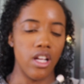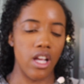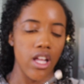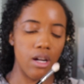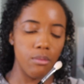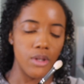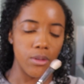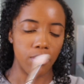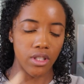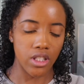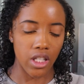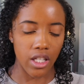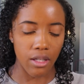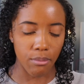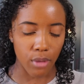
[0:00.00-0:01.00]
and I'm gonna put
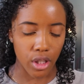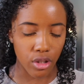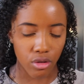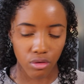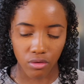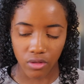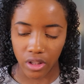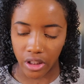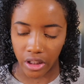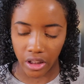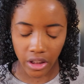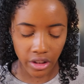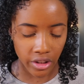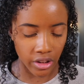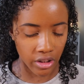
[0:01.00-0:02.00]
that in my
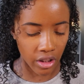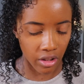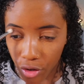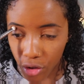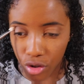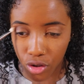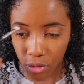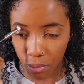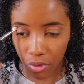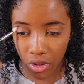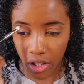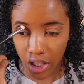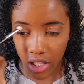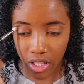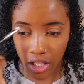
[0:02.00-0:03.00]
crease. They're super
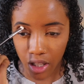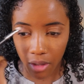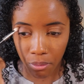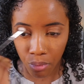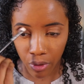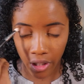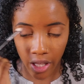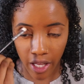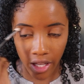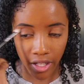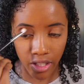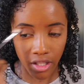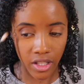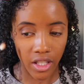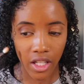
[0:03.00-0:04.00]
easy to
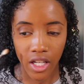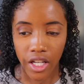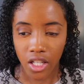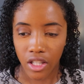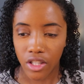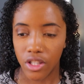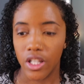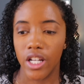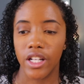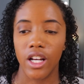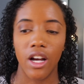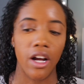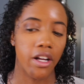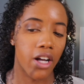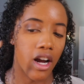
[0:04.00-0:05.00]
blend. So like
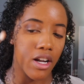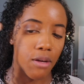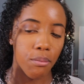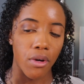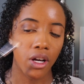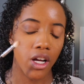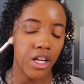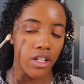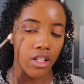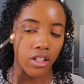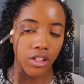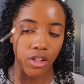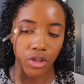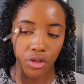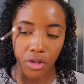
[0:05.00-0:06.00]
I kind of put a
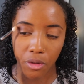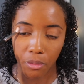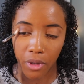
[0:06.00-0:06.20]
little too